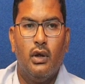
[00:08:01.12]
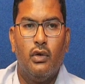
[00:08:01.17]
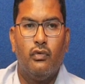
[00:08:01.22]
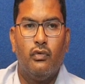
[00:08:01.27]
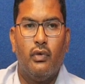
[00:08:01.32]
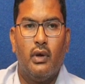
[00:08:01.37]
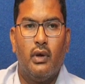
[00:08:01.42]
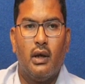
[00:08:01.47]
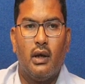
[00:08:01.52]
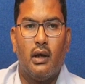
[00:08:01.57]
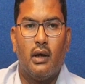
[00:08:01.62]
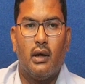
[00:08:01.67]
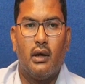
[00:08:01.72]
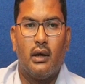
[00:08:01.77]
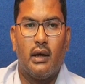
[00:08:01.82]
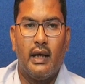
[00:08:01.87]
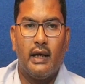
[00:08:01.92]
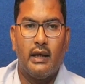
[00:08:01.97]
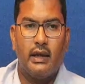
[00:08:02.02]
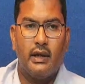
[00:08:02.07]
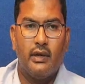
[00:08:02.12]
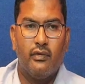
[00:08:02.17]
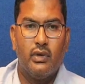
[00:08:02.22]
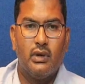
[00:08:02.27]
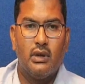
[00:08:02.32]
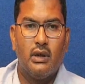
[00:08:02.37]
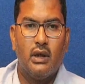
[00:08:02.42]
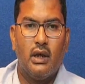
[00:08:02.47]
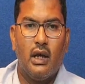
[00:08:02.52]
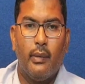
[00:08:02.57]
for connecting
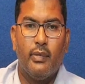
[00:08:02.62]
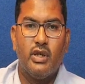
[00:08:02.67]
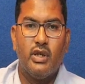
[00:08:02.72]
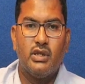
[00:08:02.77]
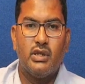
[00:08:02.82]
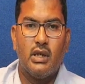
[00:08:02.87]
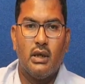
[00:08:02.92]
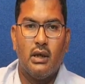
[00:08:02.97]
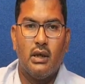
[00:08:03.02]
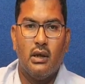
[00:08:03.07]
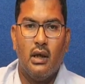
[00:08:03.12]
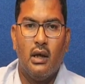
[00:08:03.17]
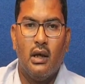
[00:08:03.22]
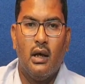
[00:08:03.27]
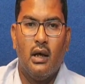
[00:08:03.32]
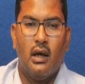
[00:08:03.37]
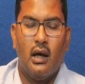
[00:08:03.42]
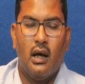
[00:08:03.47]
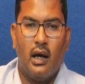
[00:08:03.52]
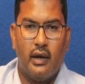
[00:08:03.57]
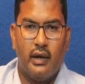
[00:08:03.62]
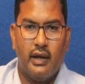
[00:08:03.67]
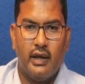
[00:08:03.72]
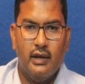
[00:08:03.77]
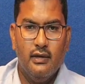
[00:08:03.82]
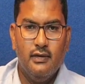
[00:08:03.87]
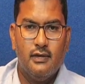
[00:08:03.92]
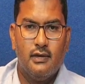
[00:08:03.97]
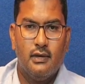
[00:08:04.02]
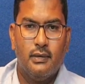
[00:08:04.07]
with the Amazon
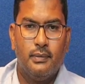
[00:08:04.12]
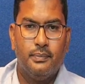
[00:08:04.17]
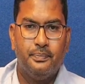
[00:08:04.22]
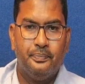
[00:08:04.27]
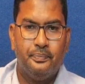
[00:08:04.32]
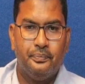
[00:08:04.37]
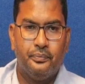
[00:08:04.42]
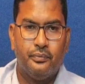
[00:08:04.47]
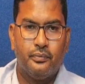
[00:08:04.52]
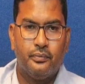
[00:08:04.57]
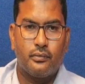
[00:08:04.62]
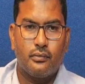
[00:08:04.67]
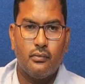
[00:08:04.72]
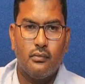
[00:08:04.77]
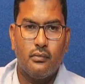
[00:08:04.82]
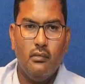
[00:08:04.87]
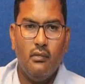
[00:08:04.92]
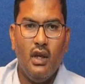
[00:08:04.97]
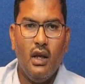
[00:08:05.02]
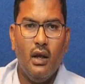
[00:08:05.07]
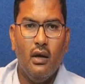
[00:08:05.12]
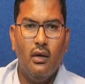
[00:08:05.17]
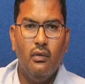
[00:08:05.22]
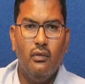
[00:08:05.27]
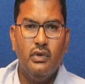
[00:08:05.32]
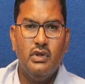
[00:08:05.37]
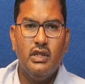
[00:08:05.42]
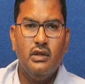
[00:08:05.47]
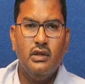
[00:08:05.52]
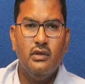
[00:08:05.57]
RDS,
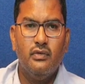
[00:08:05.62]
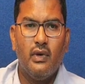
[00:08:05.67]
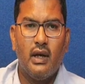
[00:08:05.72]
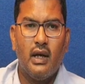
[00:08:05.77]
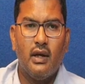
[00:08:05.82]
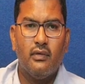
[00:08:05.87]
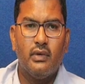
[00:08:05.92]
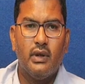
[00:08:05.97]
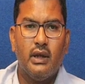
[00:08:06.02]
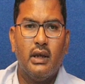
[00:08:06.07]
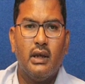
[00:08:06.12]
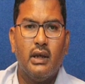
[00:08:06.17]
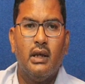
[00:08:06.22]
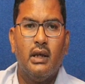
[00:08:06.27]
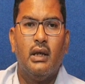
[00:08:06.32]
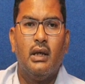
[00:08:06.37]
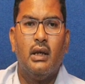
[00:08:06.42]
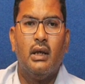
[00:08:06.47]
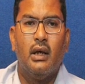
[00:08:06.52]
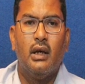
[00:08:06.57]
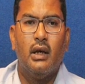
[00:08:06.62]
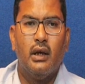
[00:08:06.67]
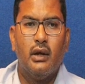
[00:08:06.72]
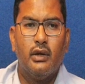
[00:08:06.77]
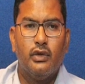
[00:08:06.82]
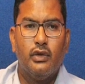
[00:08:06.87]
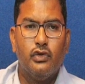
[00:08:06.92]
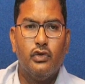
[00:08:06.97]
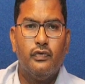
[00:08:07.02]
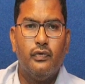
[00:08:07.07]
which is one of the
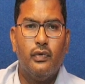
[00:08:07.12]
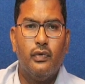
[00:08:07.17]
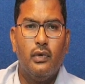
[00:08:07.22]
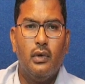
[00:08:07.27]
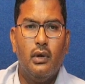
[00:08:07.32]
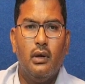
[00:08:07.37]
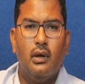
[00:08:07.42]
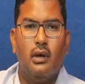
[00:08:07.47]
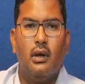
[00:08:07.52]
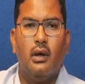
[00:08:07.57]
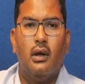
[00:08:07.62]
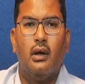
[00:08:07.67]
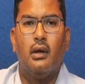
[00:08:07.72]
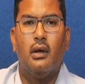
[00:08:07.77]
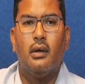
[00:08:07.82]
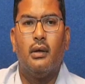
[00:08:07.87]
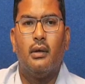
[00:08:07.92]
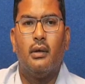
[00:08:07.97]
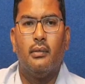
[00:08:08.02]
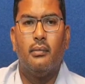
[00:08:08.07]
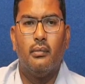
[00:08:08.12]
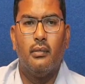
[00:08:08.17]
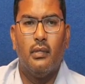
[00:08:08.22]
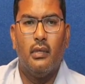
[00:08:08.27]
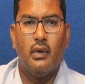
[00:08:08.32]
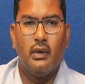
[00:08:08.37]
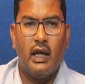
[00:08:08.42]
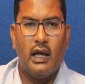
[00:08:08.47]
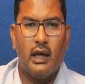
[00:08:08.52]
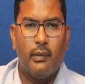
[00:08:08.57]
useful
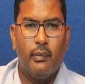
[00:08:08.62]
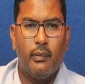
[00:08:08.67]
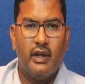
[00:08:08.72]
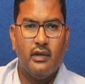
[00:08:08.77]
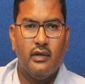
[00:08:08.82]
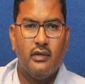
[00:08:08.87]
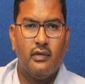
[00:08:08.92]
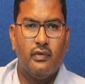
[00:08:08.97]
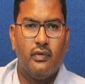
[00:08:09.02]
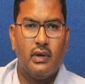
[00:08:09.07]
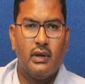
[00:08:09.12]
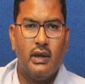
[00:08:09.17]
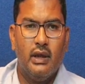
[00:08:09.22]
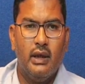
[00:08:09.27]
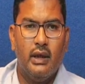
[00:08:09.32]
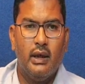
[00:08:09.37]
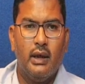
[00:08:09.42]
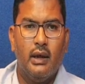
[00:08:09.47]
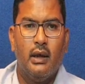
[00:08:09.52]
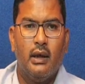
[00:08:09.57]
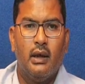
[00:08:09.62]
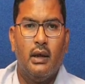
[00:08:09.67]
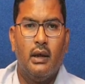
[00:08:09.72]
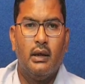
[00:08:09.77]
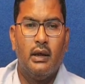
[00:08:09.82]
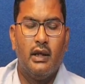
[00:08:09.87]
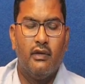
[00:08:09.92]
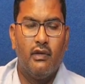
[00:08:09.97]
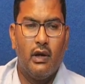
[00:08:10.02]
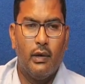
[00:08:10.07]
database for the
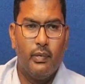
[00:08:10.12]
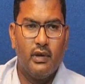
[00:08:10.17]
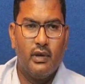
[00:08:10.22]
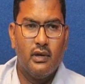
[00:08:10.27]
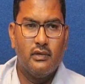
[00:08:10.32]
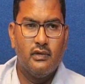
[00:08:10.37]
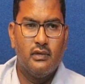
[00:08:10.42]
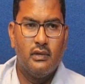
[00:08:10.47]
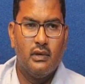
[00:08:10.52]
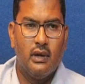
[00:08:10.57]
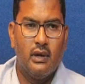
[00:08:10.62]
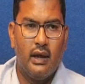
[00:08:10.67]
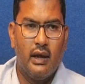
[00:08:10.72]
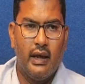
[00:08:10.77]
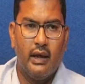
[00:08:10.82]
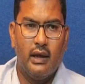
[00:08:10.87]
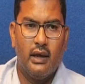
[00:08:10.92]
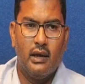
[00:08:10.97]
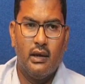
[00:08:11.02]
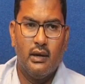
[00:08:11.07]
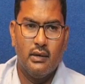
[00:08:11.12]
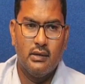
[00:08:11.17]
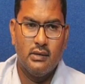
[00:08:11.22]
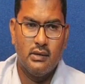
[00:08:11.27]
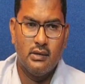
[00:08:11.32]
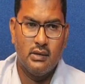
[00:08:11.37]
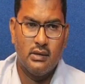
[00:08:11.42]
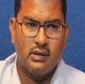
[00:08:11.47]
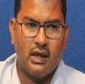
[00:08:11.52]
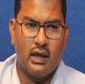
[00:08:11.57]
developers and
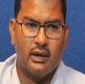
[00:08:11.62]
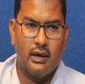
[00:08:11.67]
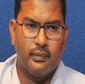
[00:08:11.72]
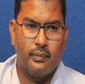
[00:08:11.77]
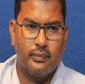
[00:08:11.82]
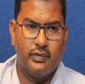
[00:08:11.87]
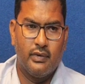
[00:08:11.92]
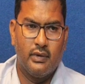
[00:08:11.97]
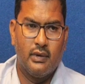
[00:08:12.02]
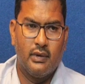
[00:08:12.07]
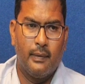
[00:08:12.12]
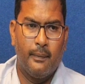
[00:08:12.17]
startups.